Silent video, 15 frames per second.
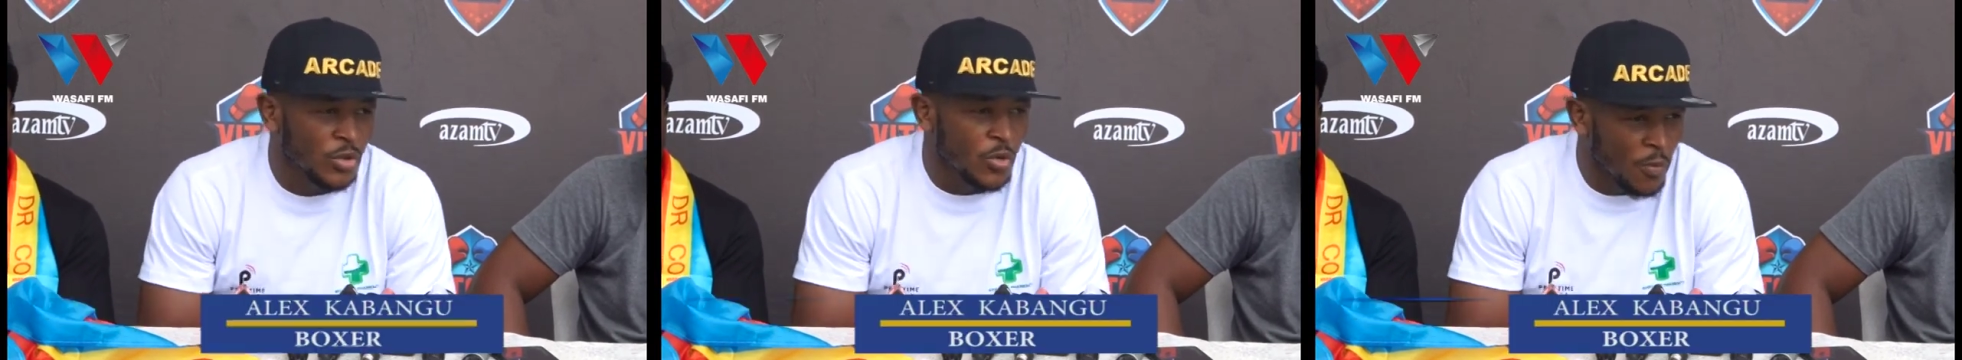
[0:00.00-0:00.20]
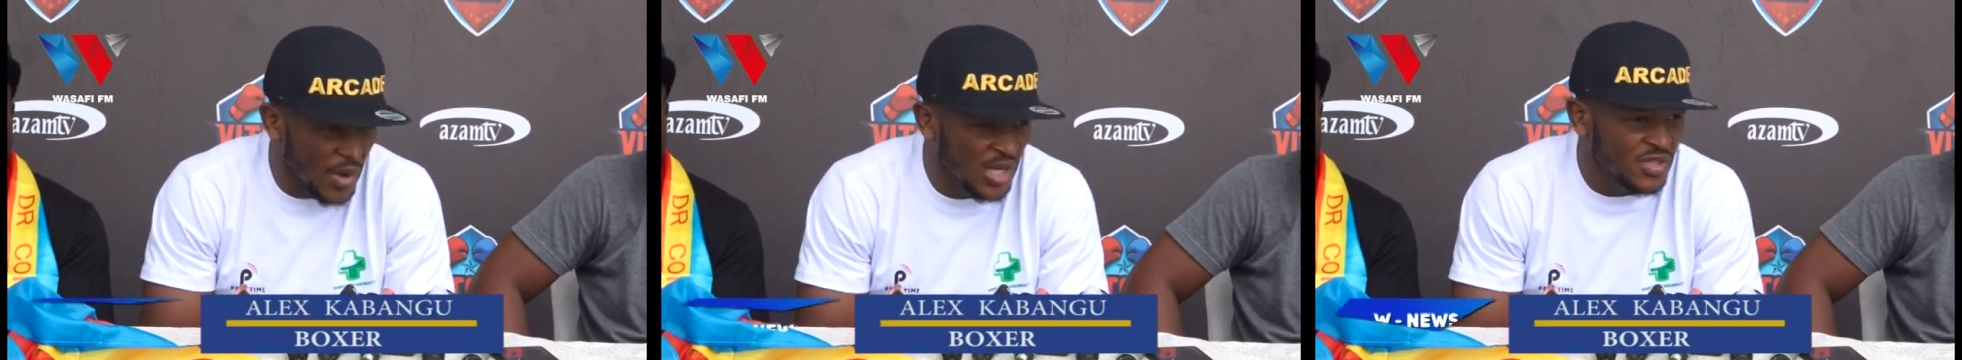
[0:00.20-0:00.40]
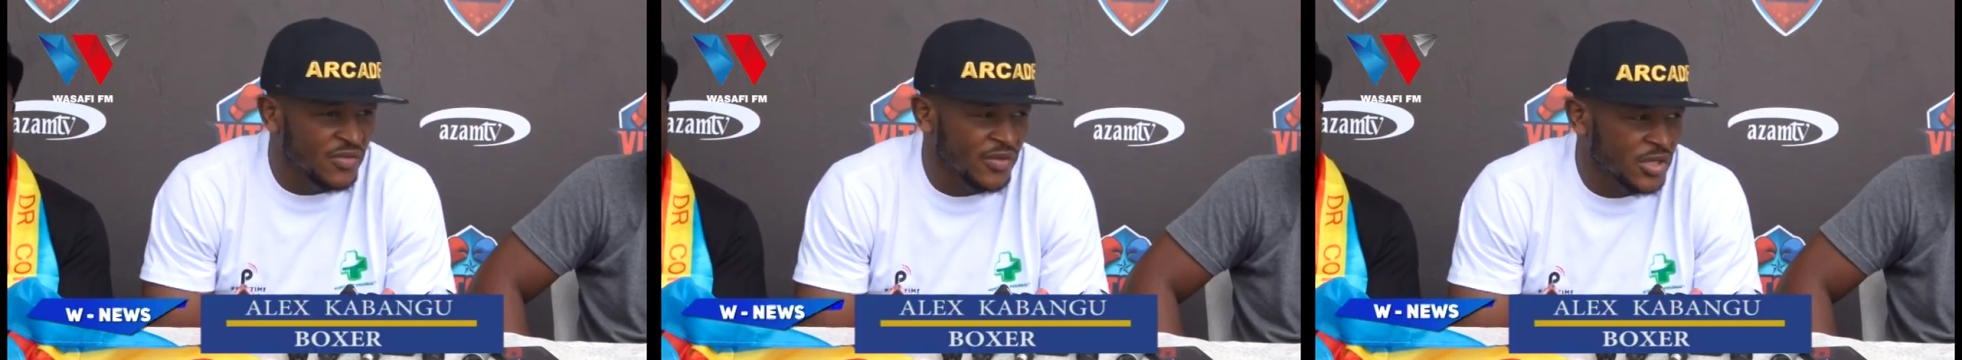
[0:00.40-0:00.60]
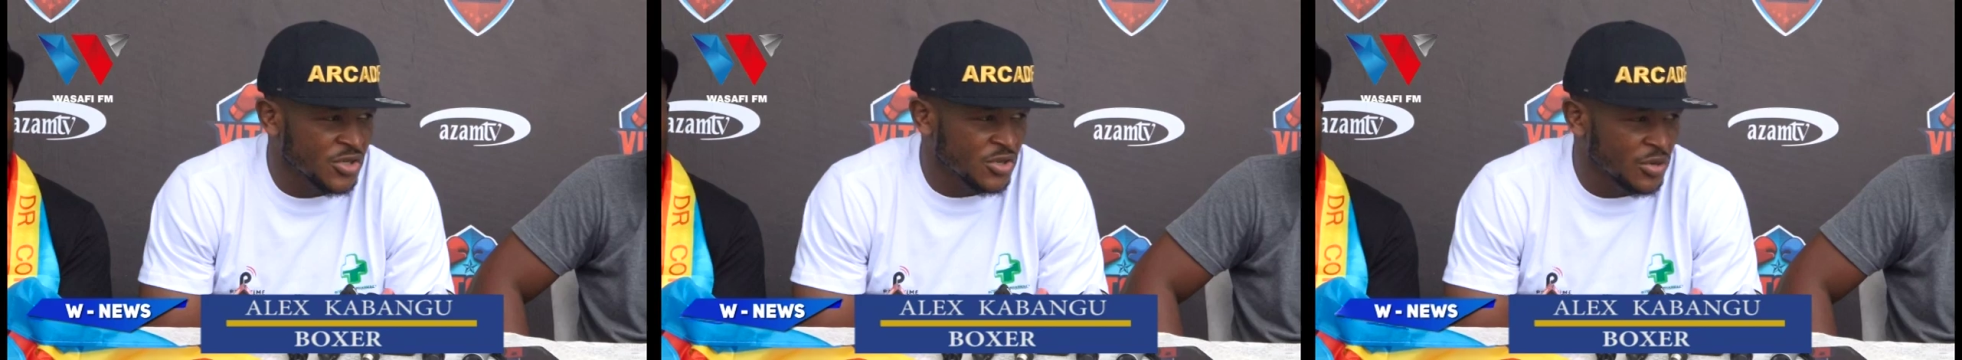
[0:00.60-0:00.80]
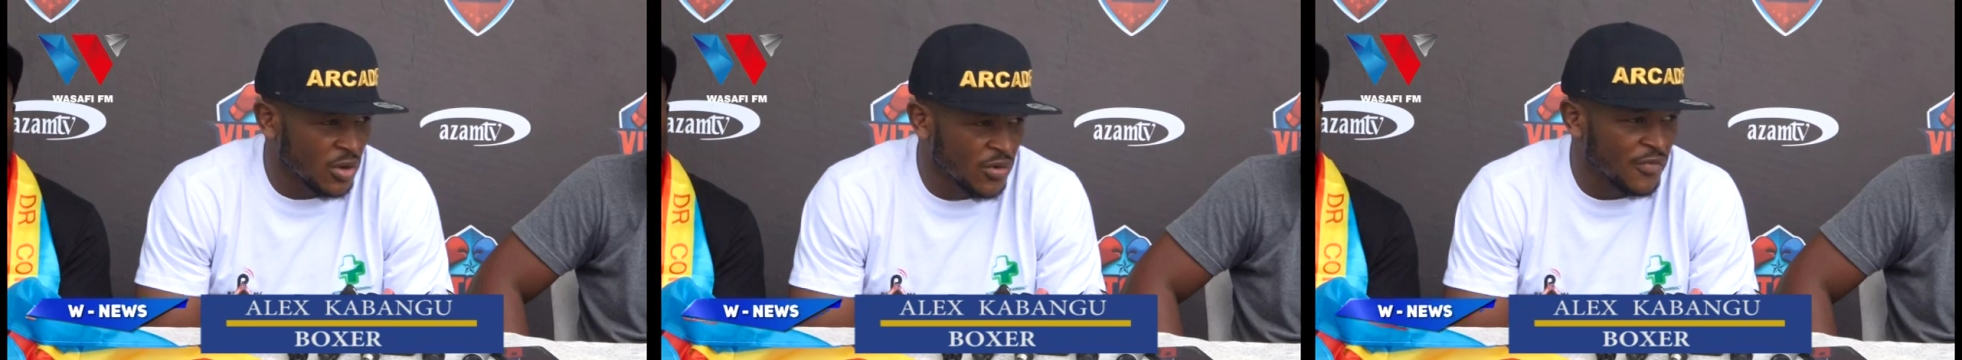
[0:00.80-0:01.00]
the best
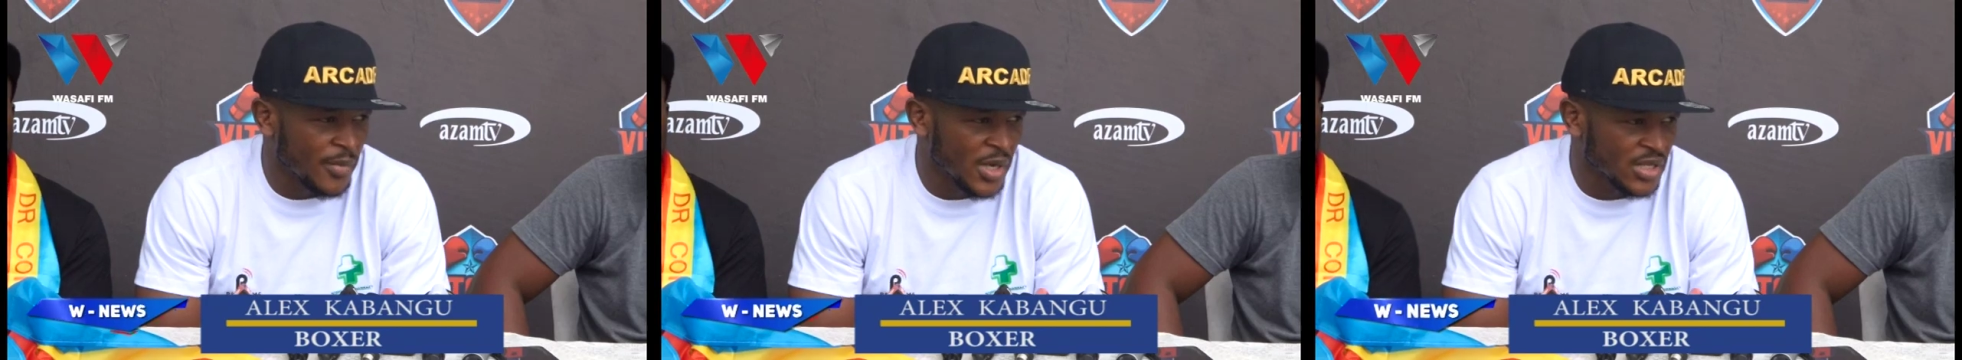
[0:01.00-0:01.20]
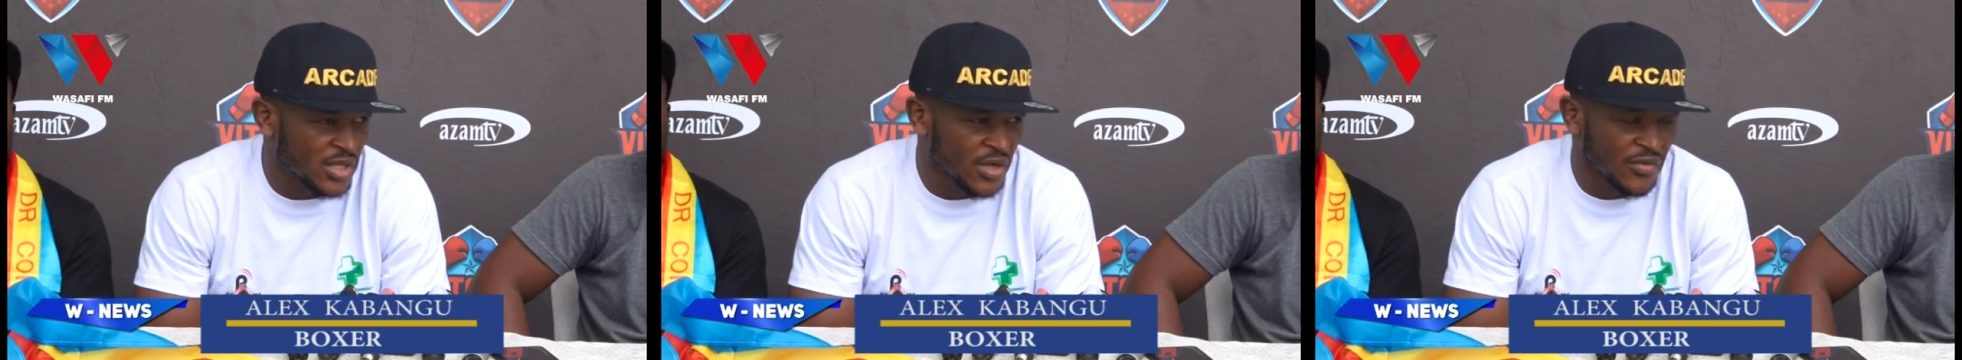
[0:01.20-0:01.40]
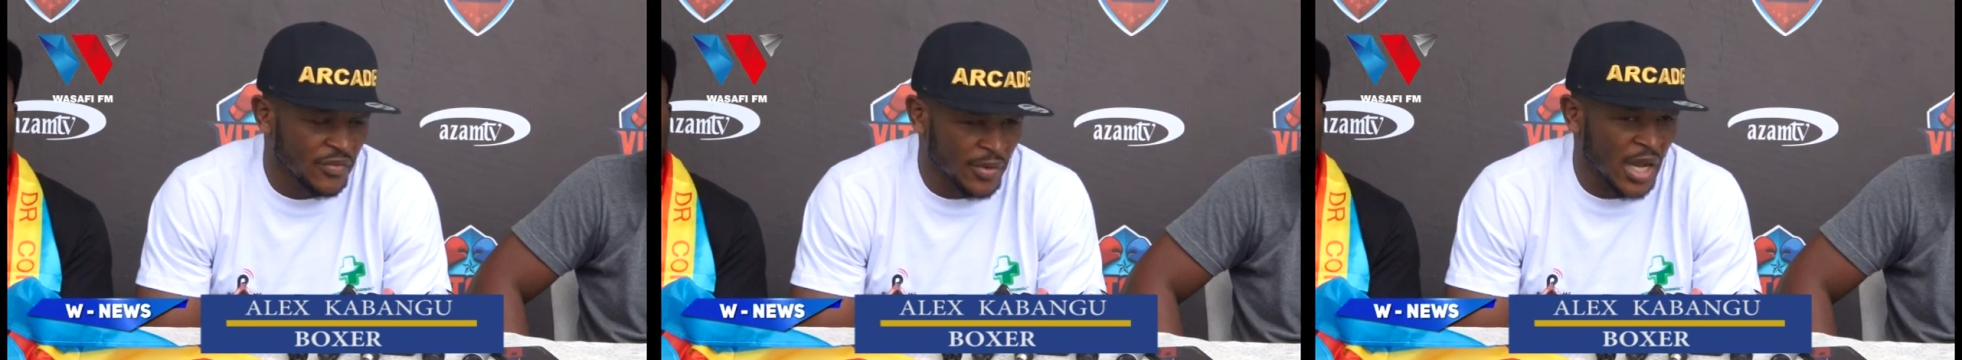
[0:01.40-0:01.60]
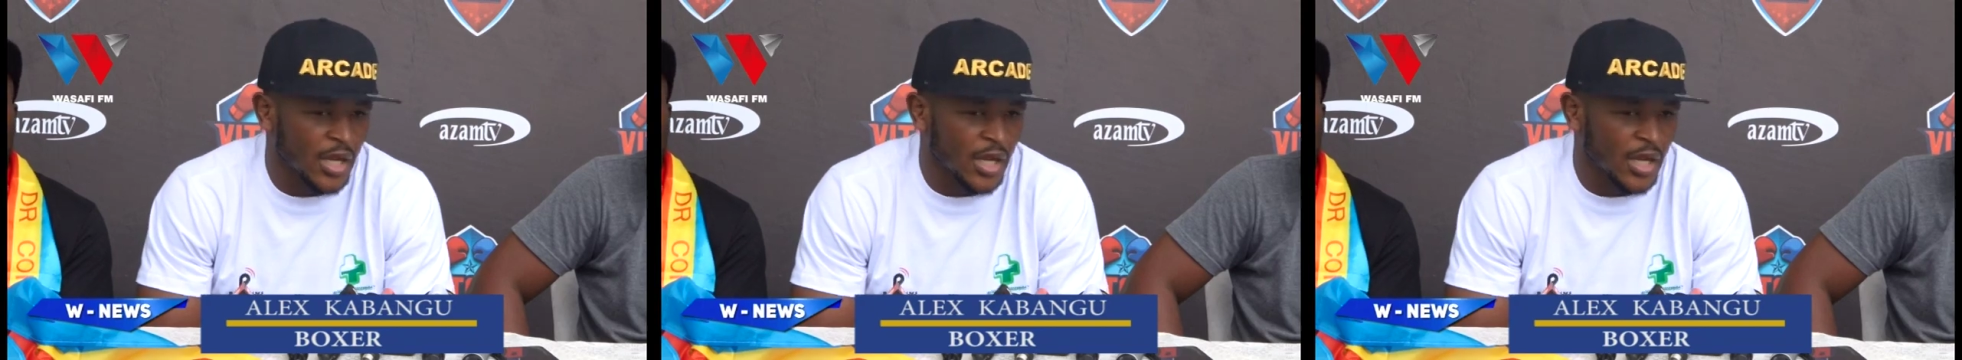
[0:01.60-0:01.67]
version of myself.